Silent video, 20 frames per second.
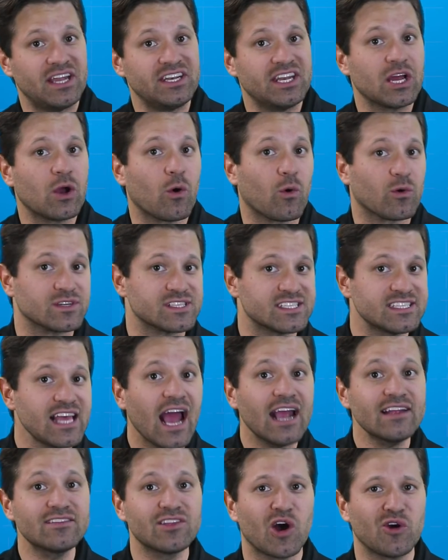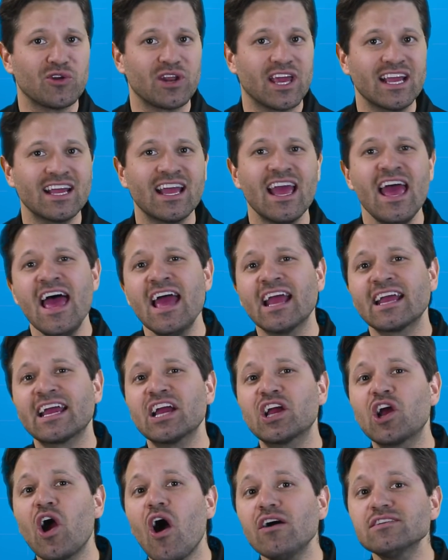Bending or side loading
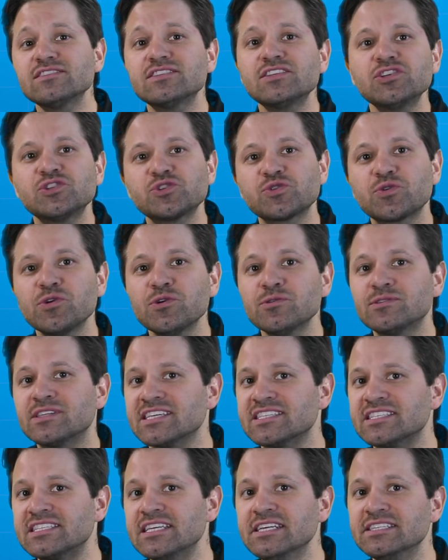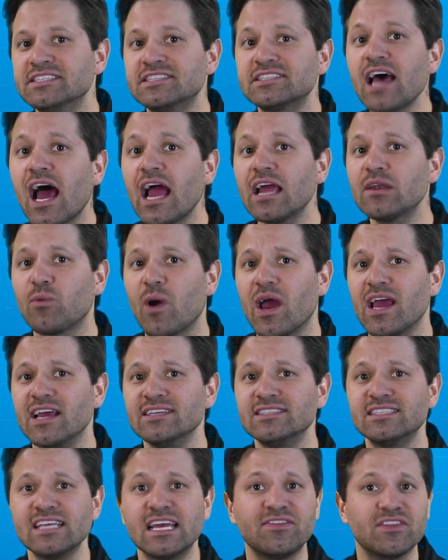can cause the screw to seat
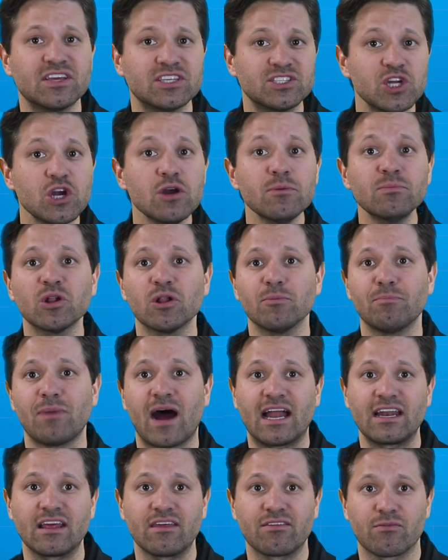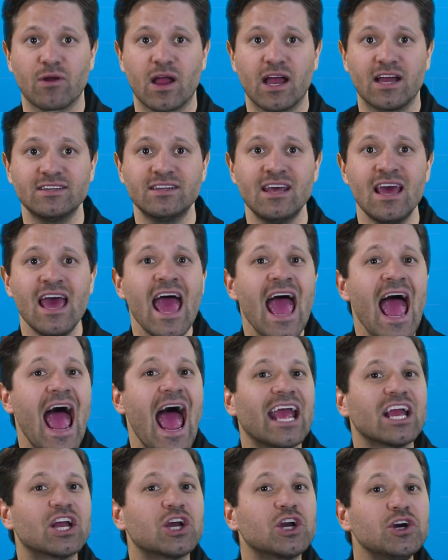sideways in the terminal body thread
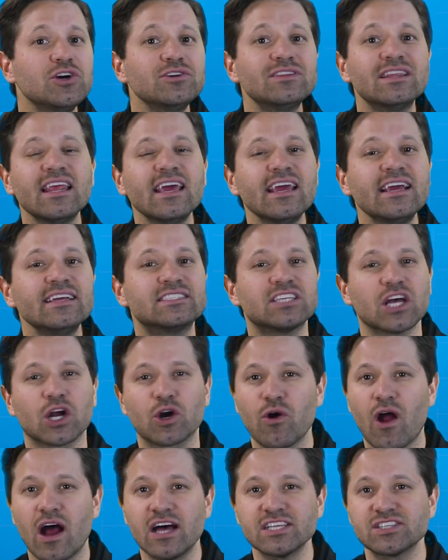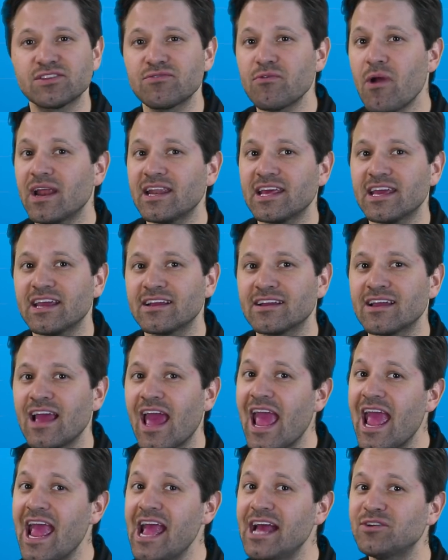and could lead to cross-threading
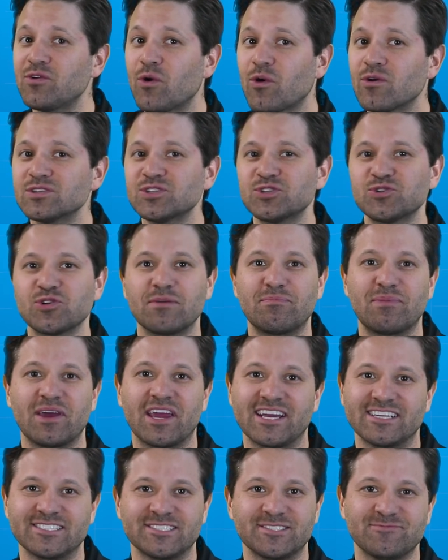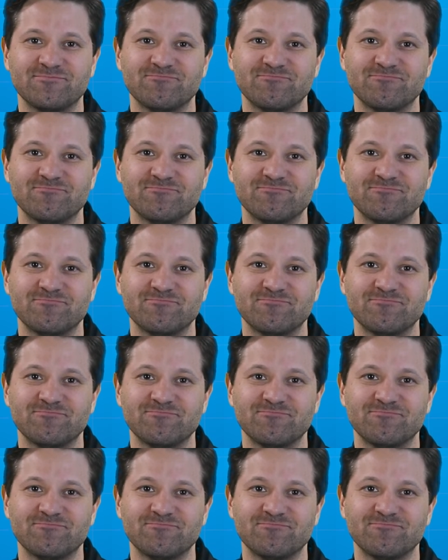and/or stripping.